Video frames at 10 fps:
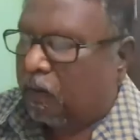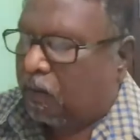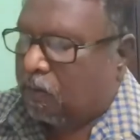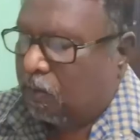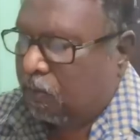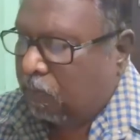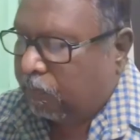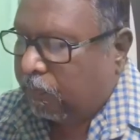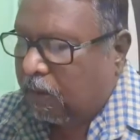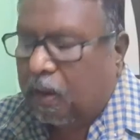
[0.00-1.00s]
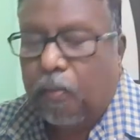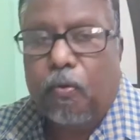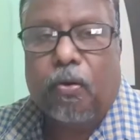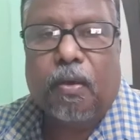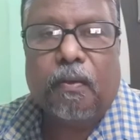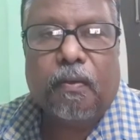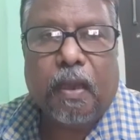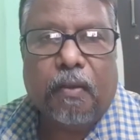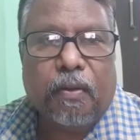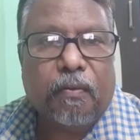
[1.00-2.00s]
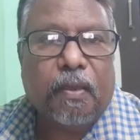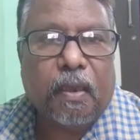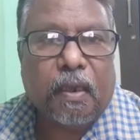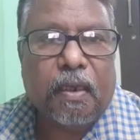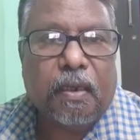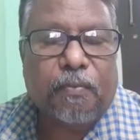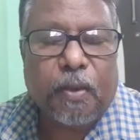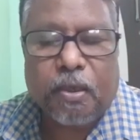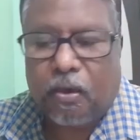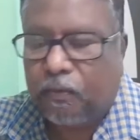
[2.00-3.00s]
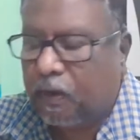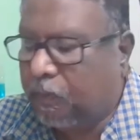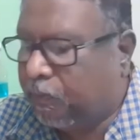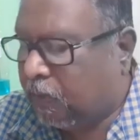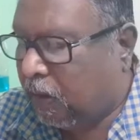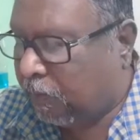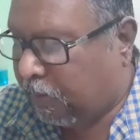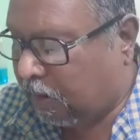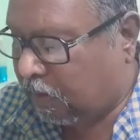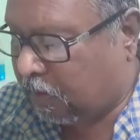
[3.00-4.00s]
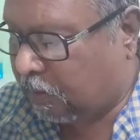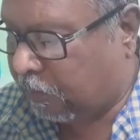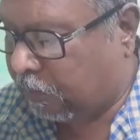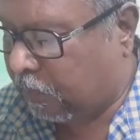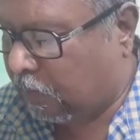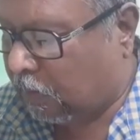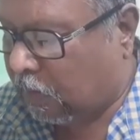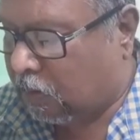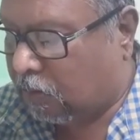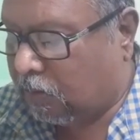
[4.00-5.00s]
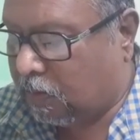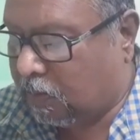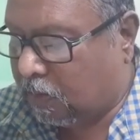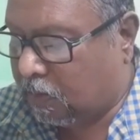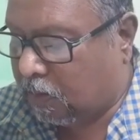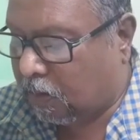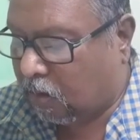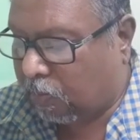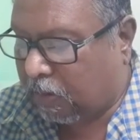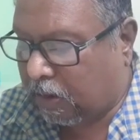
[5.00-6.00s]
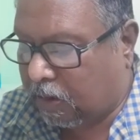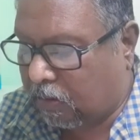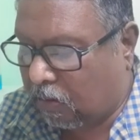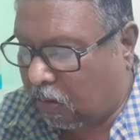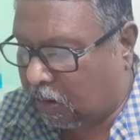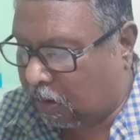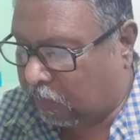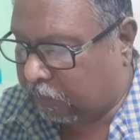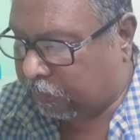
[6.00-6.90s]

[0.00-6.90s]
So in the book they have given the clear picture of the penis. So this is copulatory organ,